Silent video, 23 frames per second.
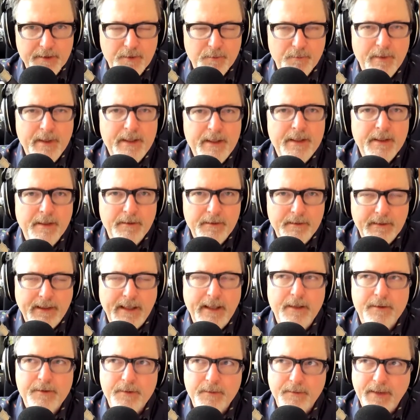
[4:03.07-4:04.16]
So Retail
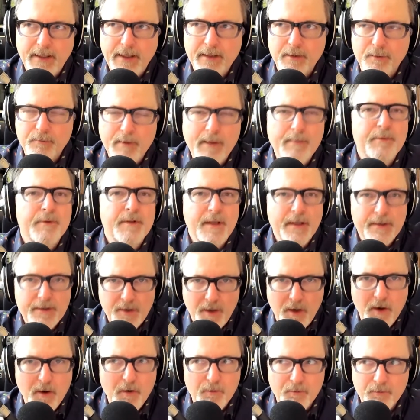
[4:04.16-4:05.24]
Council of Canada represents
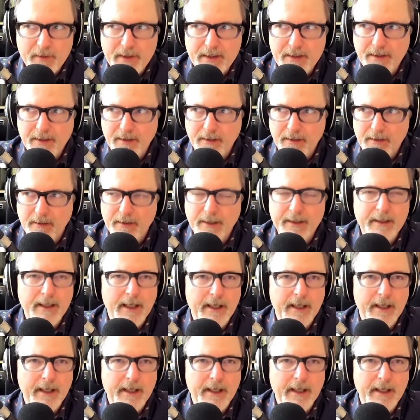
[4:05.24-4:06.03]
all retail, and